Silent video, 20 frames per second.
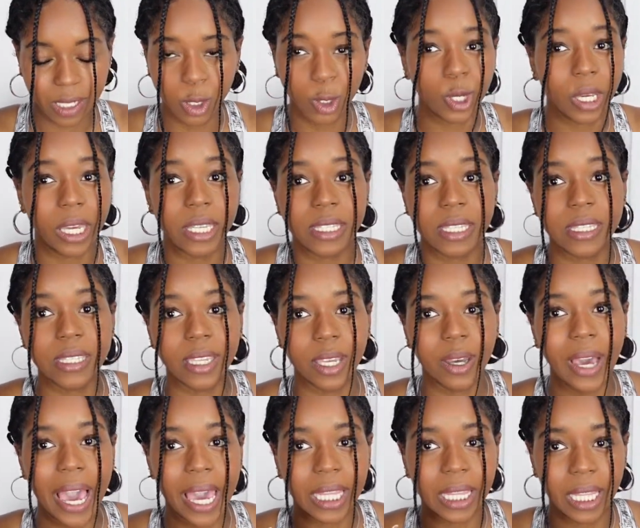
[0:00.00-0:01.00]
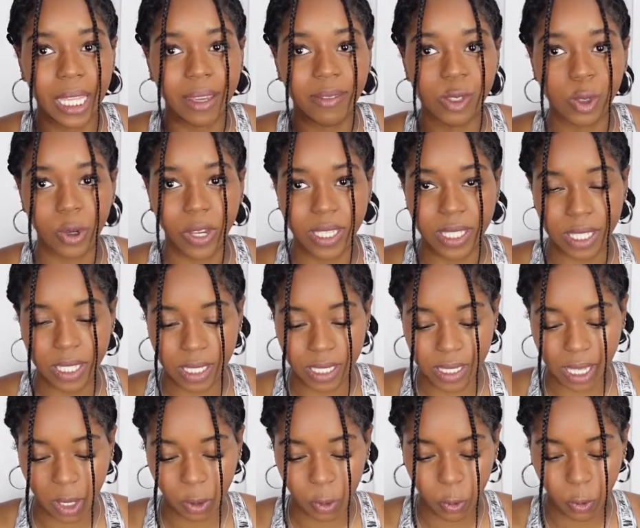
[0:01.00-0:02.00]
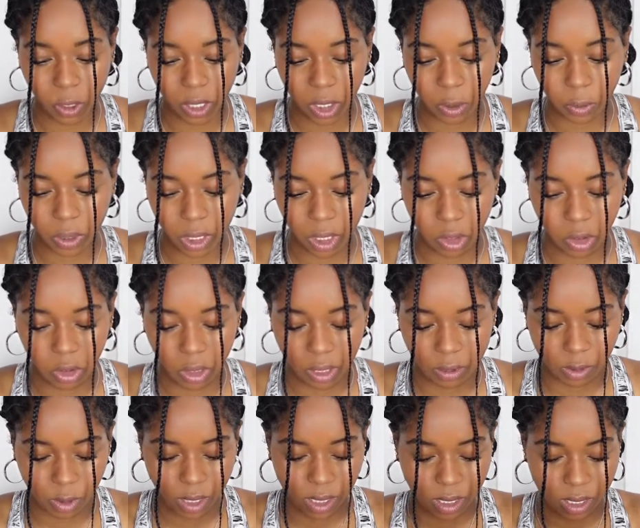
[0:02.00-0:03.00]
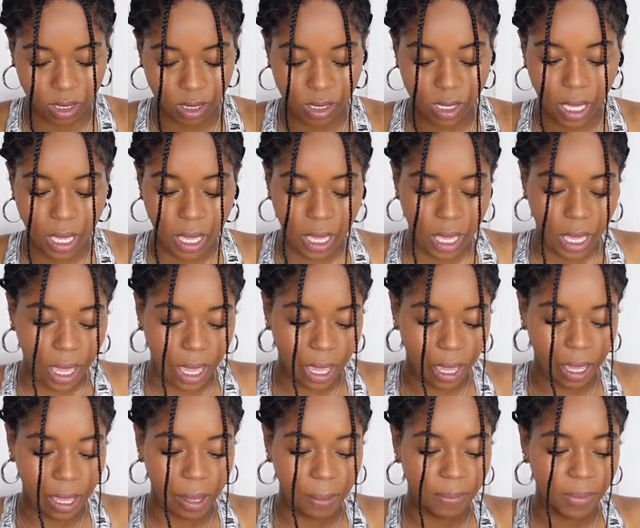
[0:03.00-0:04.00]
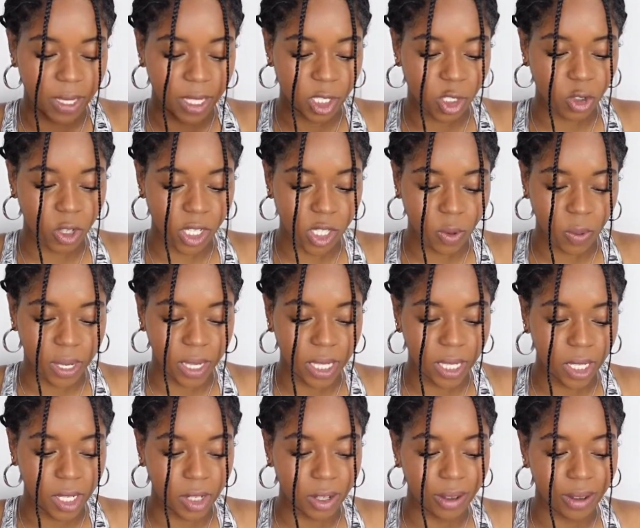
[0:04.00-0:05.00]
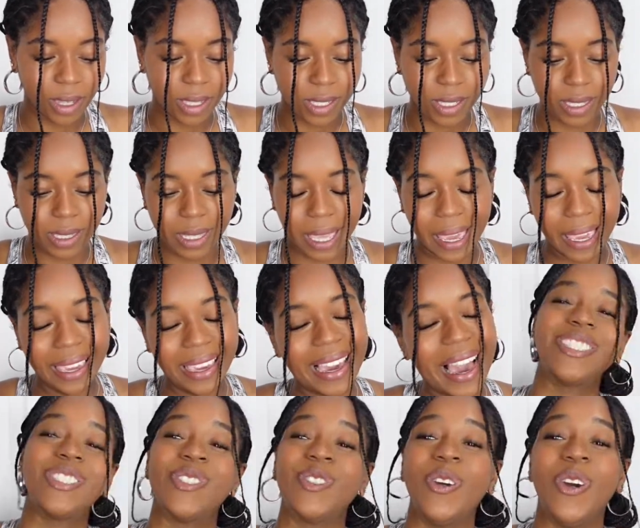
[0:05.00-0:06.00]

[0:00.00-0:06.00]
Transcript: you guys can tell I love dresses. I really, really do love dresses. Um, this dress right here is like, this is